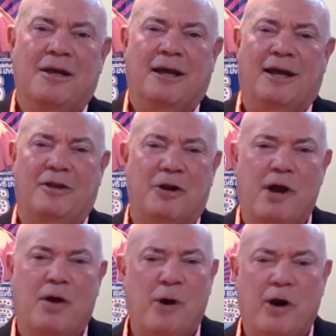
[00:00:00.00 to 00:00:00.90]
and they're
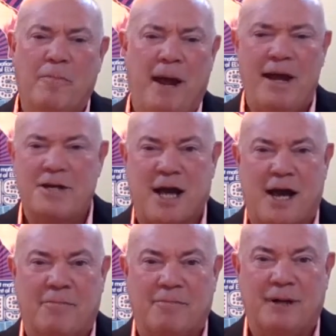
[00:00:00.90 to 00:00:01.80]
not wearing masks
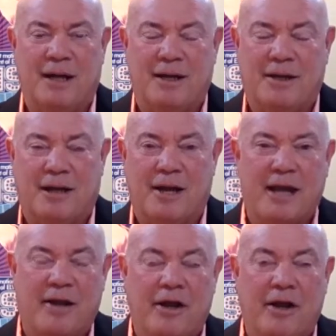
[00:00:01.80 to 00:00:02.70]
I, I, I
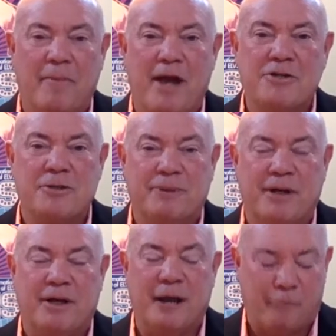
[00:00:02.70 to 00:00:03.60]
cannot imagine
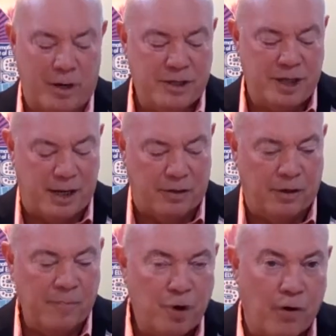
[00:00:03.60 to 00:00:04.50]
being a
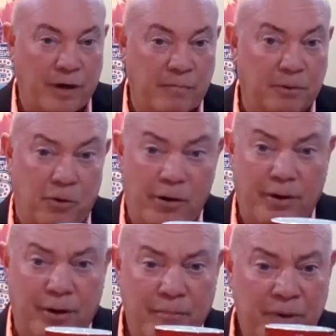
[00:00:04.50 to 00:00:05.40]
retailer or an
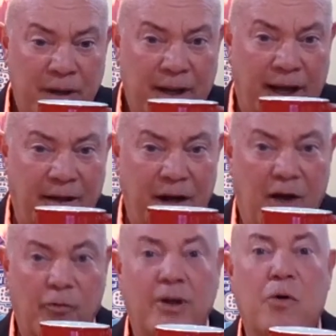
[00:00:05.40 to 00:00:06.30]
employer and
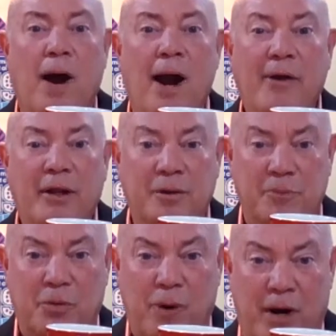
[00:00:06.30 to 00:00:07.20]
not requiring
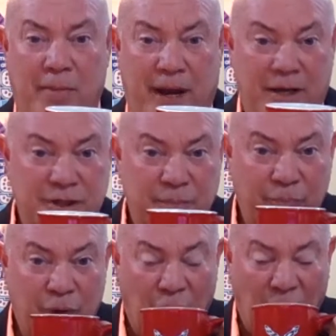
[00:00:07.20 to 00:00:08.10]
them to wear masks
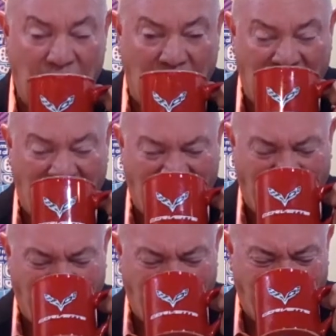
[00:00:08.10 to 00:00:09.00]
you know what i
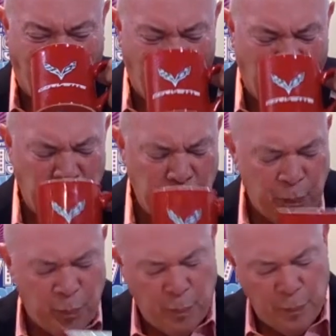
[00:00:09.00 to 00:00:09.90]
went to the store
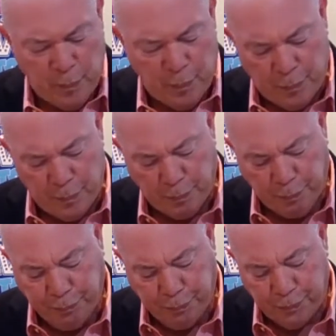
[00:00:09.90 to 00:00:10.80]
yesterday also
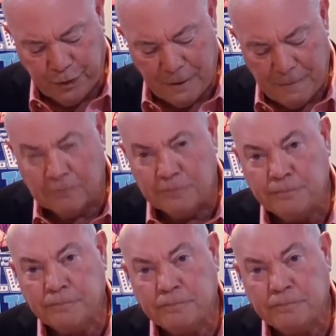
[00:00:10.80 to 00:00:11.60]
myself i went to kroger